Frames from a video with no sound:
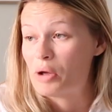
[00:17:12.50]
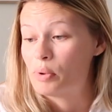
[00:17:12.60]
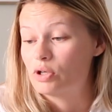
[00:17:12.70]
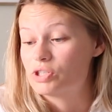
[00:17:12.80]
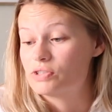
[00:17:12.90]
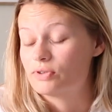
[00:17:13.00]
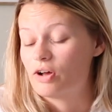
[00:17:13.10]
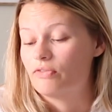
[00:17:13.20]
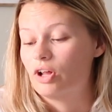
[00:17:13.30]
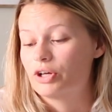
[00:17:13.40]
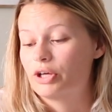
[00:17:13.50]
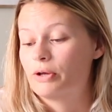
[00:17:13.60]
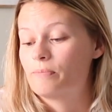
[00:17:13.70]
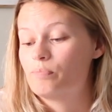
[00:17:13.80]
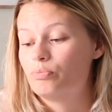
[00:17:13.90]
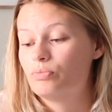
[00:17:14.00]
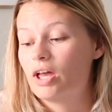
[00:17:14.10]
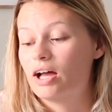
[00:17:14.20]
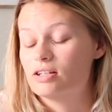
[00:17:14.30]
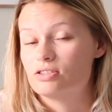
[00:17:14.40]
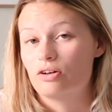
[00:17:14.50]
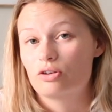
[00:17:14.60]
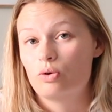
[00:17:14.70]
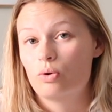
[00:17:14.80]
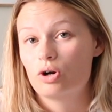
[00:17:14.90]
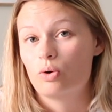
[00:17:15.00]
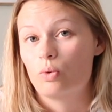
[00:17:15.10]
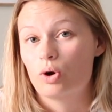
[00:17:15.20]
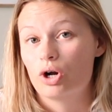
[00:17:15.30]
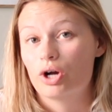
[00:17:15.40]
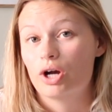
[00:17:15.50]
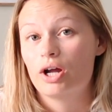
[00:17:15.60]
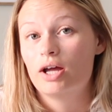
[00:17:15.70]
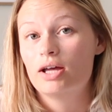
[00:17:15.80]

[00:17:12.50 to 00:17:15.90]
I apologize for not vlogging at Solidcore or